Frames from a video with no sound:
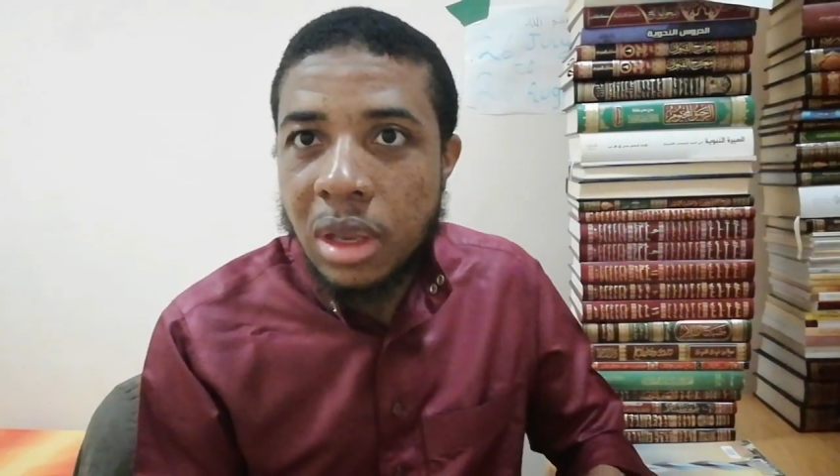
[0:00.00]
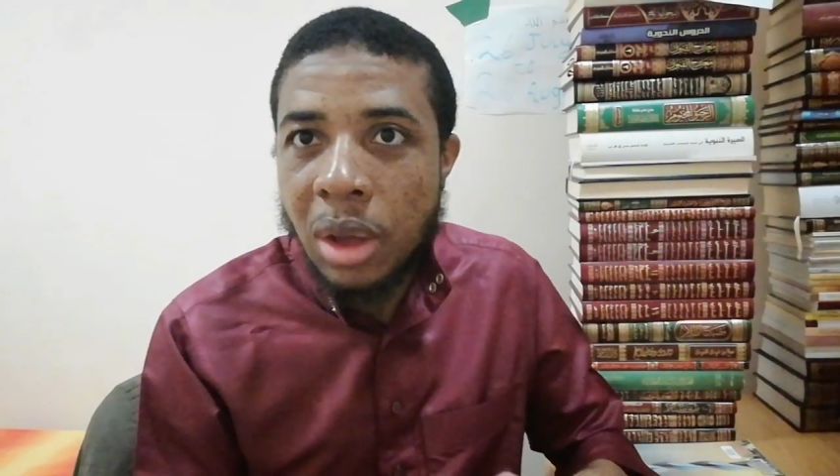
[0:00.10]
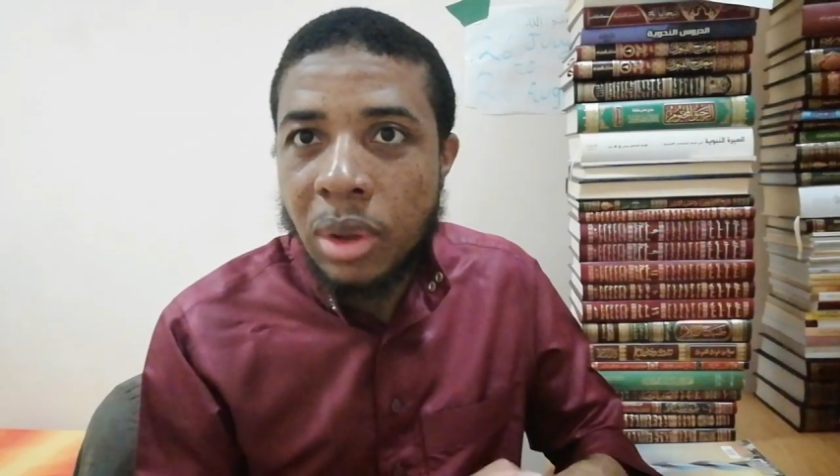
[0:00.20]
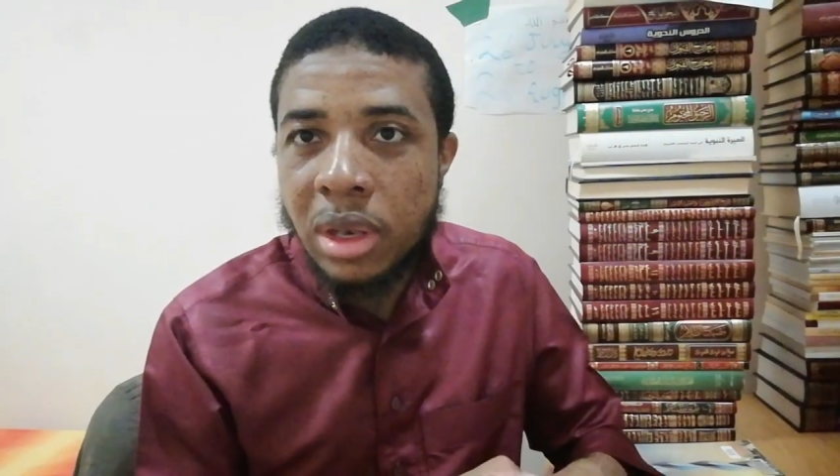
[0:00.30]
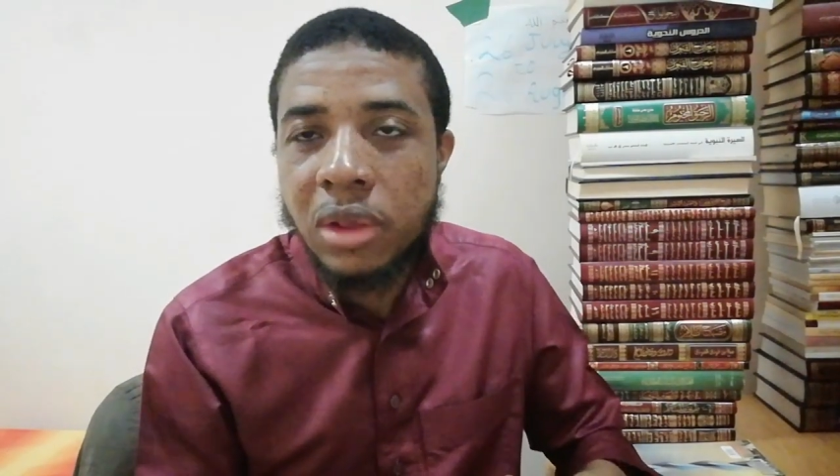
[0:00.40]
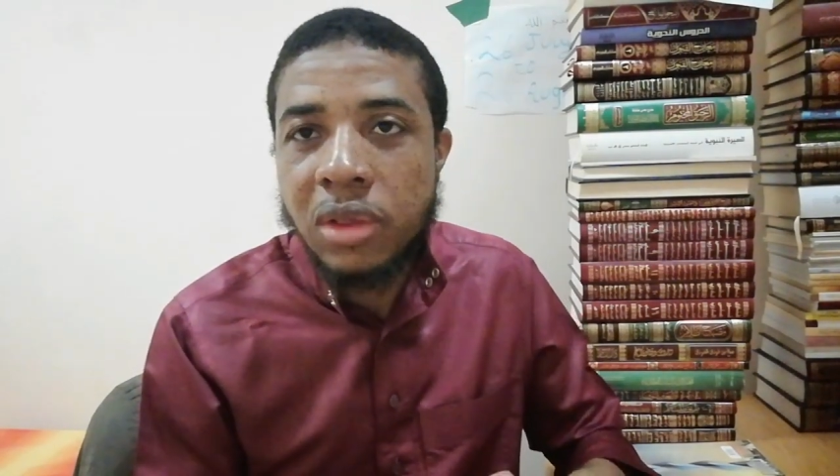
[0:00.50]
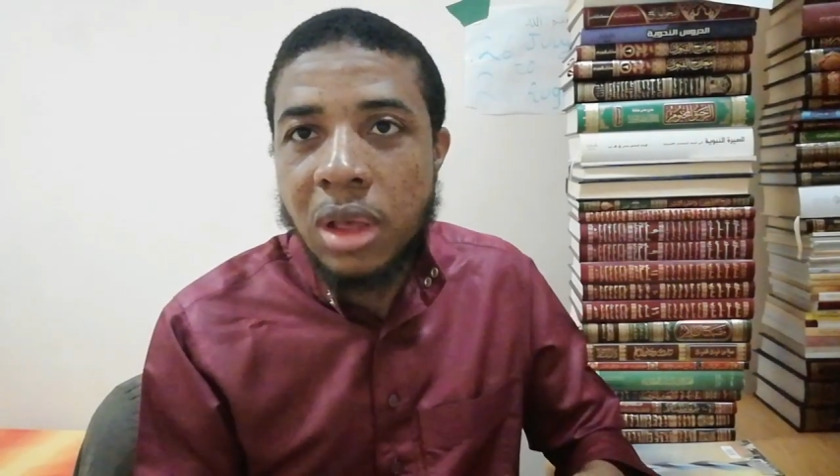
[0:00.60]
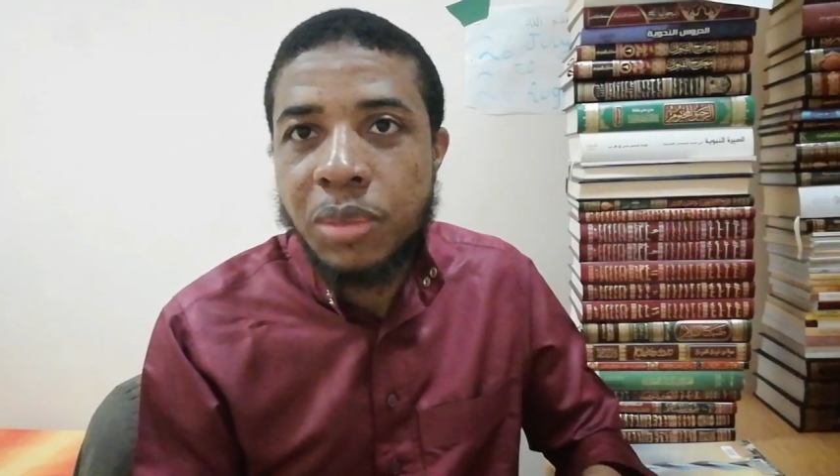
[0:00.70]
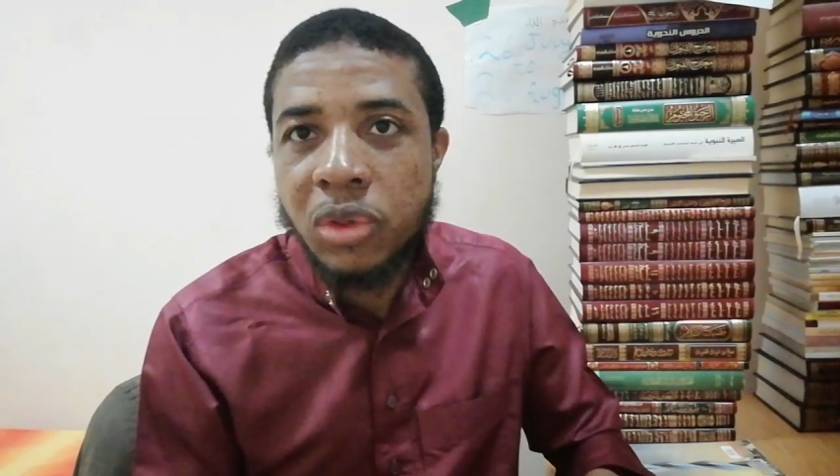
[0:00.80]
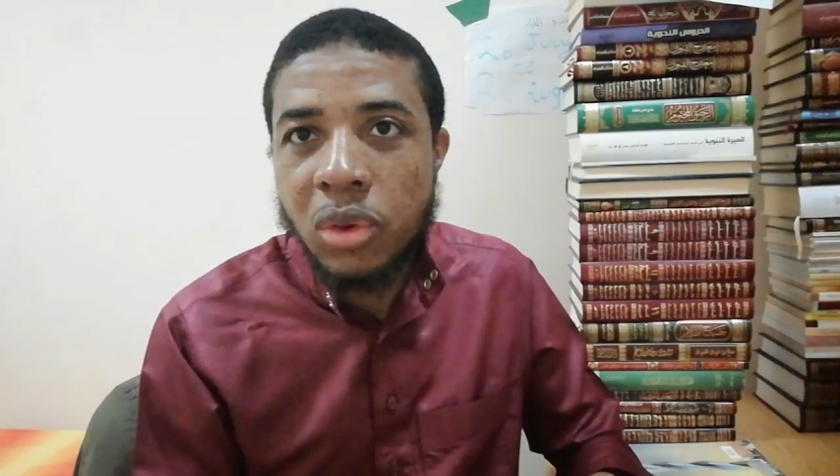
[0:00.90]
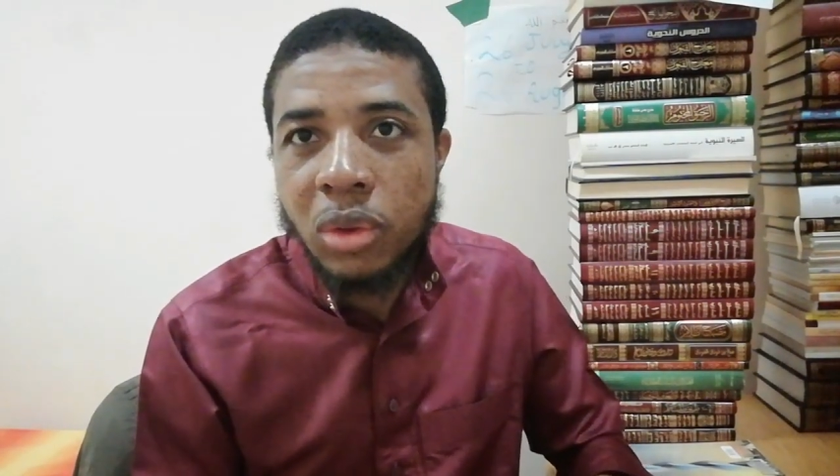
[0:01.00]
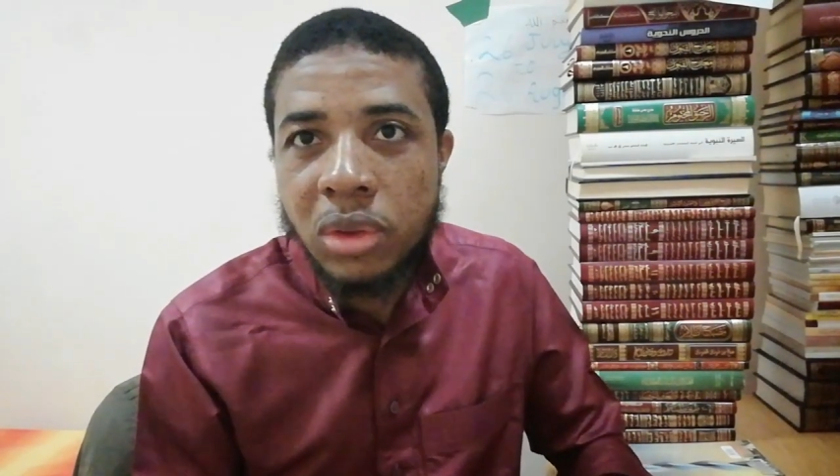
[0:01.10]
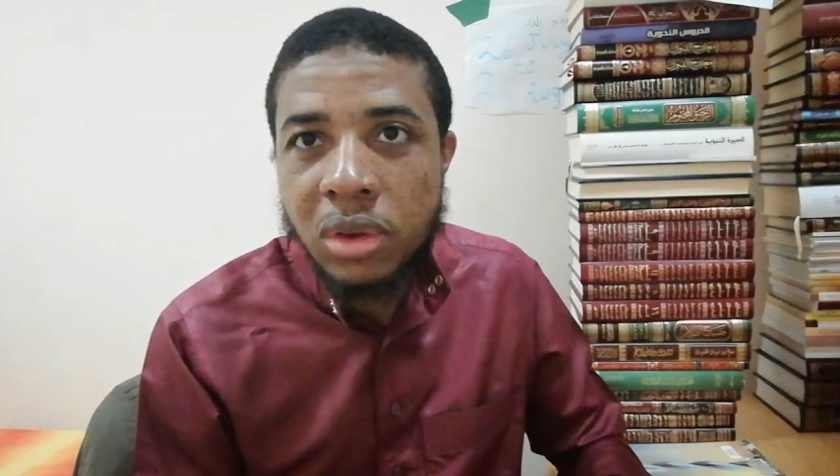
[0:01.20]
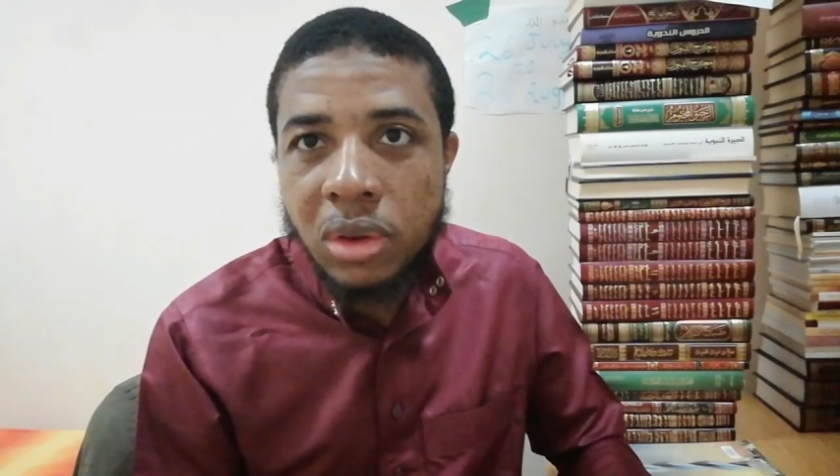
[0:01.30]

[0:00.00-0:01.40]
our next episode,